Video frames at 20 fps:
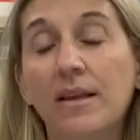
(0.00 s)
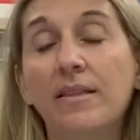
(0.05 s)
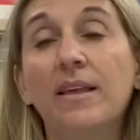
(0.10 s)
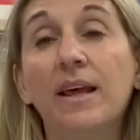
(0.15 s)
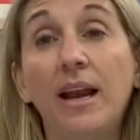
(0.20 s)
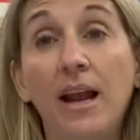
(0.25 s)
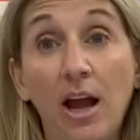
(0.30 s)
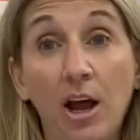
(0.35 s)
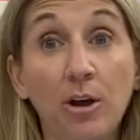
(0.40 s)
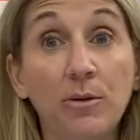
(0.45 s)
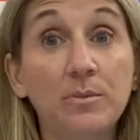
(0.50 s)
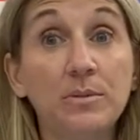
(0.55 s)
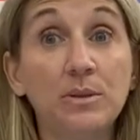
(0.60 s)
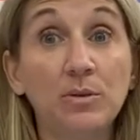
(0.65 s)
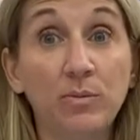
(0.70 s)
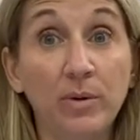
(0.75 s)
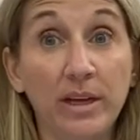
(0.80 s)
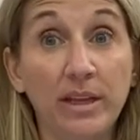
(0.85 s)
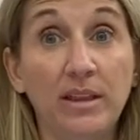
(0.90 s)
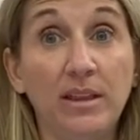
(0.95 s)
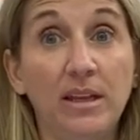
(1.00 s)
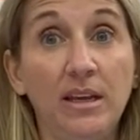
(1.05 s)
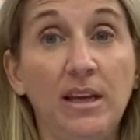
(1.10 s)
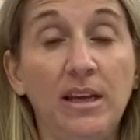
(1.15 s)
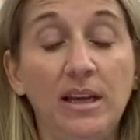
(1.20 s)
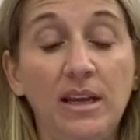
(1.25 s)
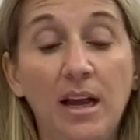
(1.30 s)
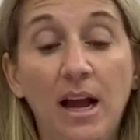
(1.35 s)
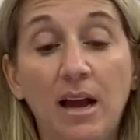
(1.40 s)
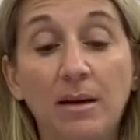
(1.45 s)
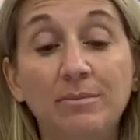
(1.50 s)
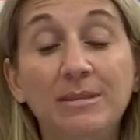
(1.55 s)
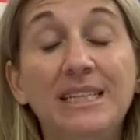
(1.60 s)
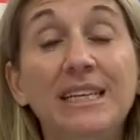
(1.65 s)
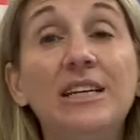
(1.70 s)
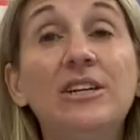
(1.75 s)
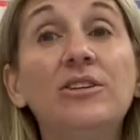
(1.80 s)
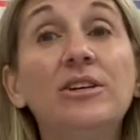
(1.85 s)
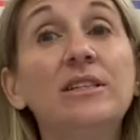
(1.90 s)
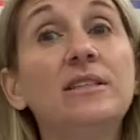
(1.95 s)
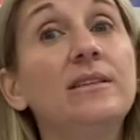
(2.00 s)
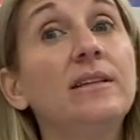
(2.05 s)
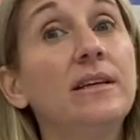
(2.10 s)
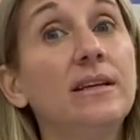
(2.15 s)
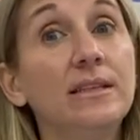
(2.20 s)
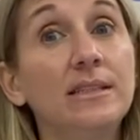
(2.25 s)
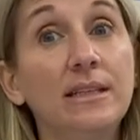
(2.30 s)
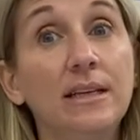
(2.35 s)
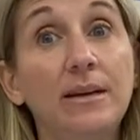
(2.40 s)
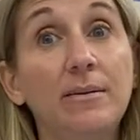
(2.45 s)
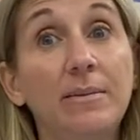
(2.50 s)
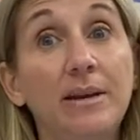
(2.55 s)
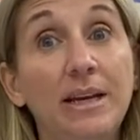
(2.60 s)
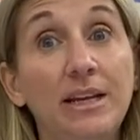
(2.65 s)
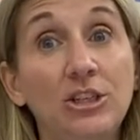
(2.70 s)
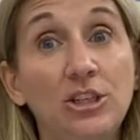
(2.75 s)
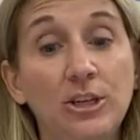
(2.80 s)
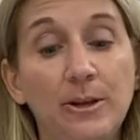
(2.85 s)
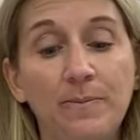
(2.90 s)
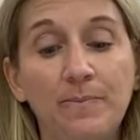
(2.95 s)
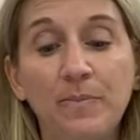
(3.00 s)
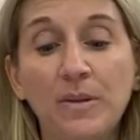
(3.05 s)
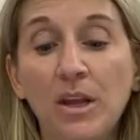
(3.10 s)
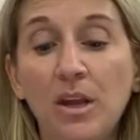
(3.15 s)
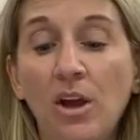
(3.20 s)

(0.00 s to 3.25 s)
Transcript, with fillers: that helps with the um, in the contamination.